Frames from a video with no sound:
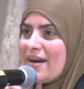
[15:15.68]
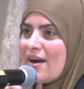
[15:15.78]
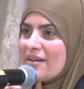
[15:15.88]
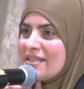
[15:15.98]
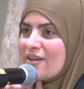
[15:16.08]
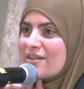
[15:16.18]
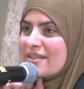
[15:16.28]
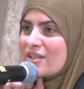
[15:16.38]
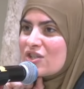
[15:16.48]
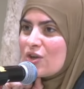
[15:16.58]
our dear
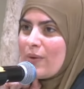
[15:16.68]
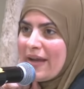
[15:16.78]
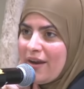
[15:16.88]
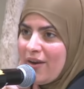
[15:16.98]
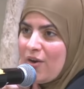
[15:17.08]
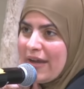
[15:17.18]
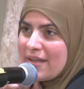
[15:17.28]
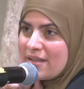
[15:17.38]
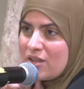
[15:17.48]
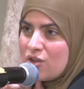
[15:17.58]
sister right here.
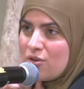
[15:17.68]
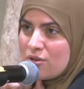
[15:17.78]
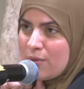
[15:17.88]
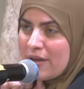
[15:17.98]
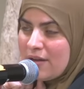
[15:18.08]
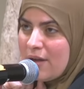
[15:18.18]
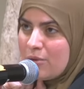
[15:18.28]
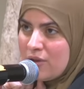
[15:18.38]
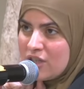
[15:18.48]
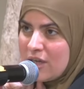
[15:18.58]
Okay, sister who's wearing a
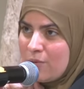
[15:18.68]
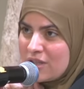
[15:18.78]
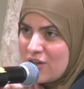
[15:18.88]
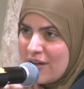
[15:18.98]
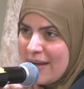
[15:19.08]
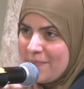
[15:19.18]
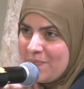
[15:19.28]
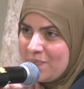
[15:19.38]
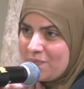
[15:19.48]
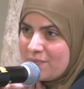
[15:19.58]
blue hijab, what's your name?
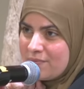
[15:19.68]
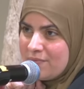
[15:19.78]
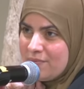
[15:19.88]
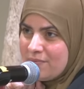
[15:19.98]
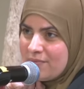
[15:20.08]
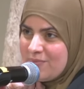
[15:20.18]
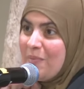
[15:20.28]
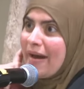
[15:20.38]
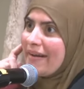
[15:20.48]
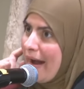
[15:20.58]

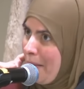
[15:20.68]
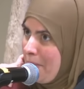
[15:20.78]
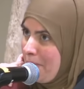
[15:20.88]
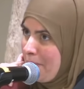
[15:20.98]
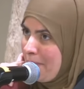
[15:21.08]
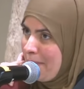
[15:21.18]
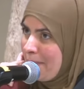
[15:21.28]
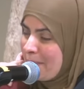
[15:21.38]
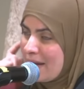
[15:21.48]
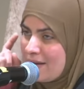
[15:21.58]
Maryam.
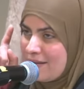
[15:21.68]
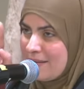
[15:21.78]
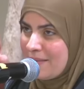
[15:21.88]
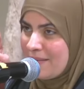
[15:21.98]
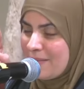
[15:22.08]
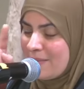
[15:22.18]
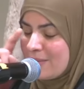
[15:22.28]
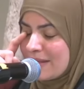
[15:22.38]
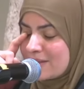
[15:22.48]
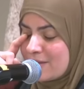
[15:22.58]
May Allah
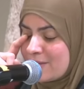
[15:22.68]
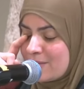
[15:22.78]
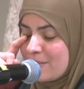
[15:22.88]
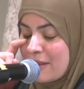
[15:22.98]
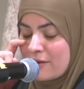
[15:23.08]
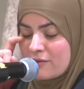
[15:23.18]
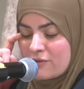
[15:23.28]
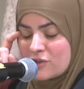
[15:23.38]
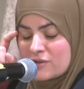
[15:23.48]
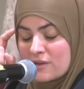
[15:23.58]
bless you or mother for
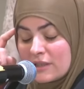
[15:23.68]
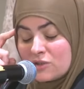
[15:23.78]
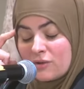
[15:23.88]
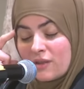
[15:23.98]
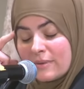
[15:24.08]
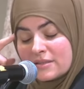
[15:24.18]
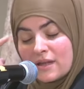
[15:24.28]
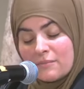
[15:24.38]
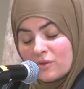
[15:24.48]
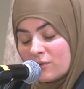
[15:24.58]
choosing literally the best
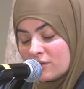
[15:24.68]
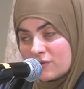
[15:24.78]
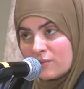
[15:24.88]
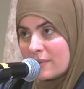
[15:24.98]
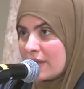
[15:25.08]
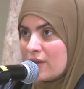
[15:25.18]
name in the world for women.